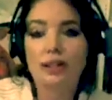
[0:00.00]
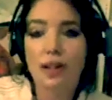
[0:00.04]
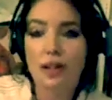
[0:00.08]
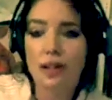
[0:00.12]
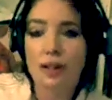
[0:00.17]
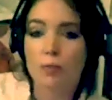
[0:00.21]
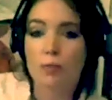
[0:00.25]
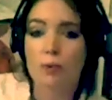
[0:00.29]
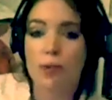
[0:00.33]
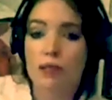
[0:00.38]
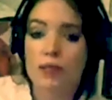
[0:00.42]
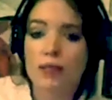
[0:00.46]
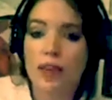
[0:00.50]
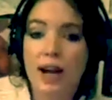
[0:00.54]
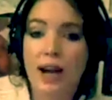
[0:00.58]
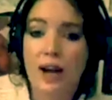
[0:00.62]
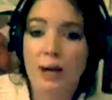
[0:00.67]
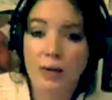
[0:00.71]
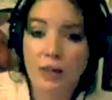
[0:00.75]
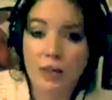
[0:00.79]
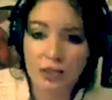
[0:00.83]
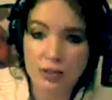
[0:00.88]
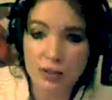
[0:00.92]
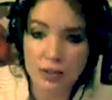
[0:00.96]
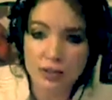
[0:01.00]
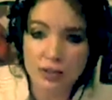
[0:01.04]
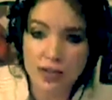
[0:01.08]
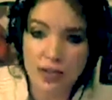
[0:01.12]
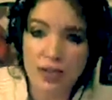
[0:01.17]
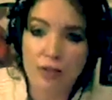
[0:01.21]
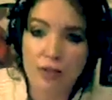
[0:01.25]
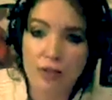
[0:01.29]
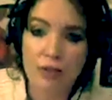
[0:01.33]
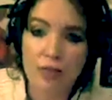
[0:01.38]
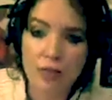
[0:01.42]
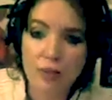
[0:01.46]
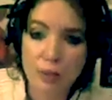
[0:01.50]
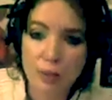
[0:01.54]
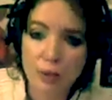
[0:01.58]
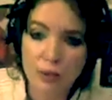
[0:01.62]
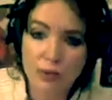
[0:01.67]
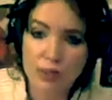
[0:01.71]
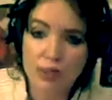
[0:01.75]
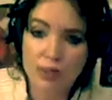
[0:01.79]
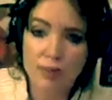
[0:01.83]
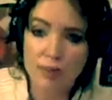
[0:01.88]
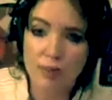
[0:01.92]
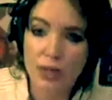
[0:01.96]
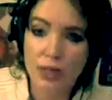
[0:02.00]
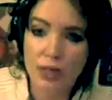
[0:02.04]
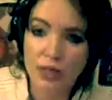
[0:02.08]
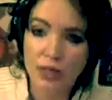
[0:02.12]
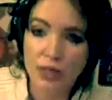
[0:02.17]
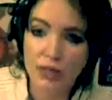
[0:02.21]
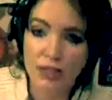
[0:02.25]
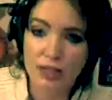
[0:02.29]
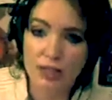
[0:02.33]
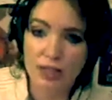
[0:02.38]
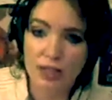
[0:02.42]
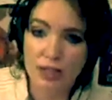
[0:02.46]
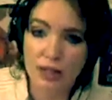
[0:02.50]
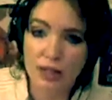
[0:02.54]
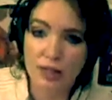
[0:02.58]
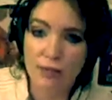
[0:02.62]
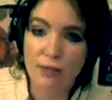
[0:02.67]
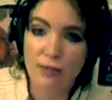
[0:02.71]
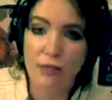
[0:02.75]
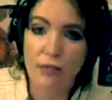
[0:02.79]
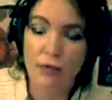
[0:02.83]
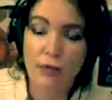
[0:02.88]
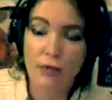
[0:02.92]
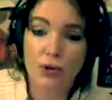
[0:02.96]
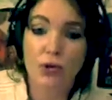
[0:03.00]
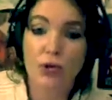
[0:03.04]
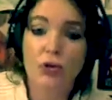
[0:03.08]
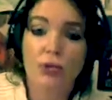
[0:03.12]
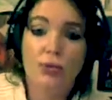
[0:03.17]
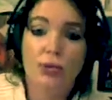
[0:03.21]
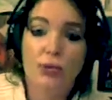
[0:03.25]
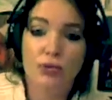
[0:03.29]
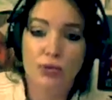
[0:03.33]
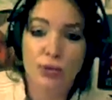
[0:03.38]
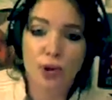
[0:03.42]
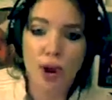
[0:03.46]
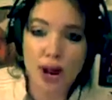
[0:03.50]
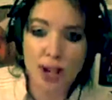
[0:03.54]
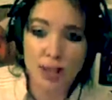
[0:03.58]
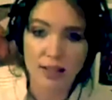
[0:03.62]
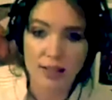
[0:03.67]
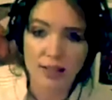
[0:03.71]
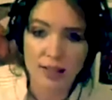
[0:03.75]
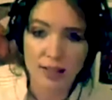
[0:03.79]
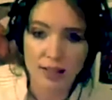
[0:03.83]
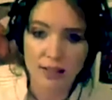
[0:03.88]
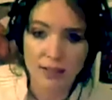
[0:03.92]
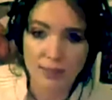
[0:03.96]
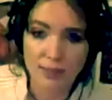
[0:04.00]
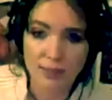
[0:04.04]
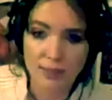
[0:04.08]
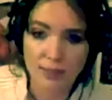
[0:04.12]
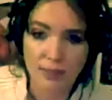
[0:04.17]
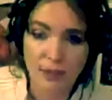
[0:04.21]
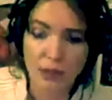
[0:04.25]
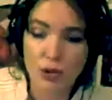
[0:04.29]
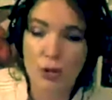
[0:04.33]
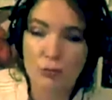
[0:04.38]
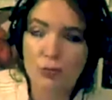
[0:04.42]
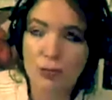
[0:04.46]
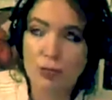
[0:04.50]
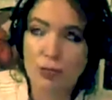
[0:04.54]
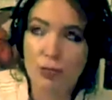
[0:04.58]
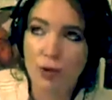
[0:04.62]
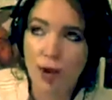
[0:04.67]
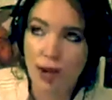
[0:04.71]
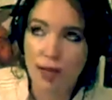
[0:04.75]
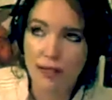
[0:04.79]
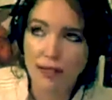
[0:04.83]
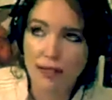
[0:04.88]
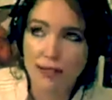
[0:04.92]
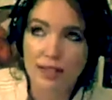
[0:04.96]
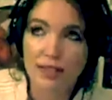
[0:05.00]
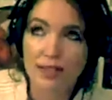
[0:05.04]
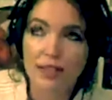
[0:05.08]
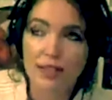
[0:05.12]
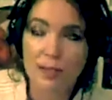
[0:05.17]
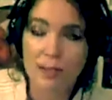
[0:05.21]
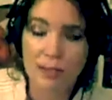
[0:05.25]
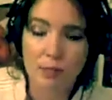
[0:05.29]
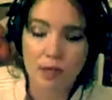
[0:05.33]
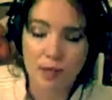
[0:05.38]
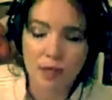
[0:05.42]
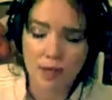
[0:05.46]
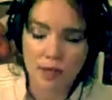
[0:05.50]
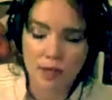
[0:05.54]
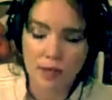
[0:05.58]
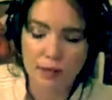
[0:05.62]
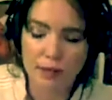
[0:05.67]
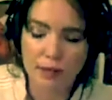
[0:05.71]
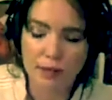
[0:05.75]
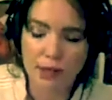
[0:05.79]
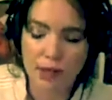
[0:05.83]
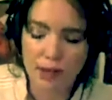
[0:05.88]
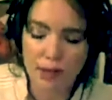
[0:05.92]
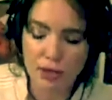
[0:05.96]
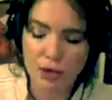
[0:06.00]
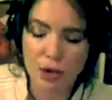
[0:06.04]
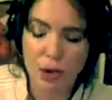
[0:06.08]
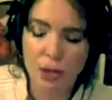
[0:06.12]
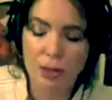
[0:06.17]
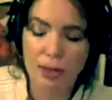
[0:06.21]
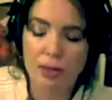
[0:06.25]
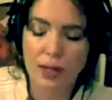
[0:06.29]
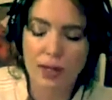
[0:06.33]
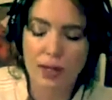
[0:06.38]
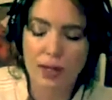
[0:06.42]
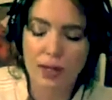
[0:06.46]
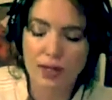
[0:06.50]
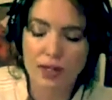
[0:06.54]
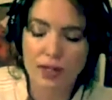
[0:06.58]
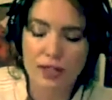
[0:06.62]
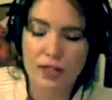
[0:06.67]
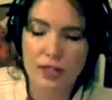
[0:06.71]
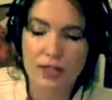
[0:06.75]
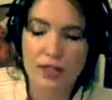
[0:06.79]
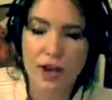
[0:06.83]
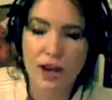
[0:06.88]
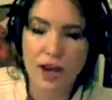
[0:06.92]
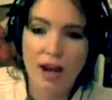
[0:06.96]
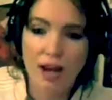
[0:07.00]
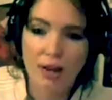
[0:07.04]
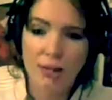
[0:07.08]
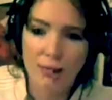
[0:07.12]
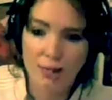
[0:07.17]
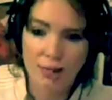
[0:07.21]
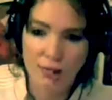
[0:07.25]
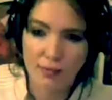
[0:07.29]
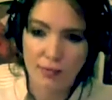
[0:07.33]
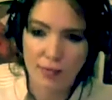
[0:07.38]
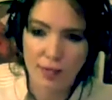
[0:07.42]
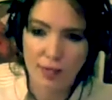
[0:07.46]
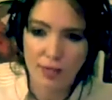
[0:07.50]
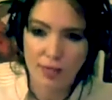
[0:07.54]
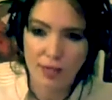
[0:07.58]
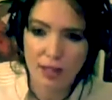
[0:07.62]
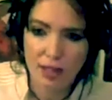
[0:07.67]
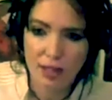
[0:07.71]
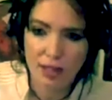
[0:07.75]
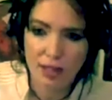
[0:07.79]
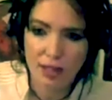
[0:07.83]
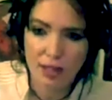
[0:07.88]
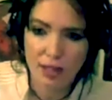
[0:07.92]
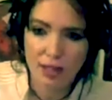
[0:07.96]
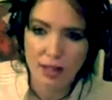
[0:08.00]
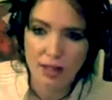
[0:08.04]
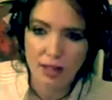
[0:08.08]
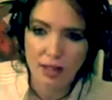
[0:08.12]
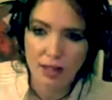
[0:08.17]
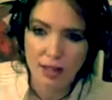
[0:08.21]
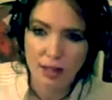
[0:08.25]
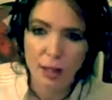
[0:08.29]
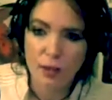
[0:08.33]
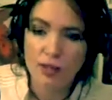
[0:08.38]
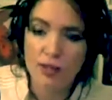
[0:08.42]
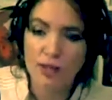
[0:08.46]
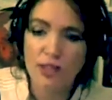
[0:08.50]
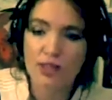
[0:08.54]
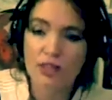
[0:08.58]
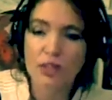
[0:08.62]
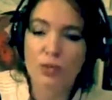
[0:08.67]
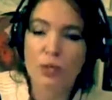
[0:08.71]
we now need to take responsibility for human rights. Human rights is the big topic at this time. We need to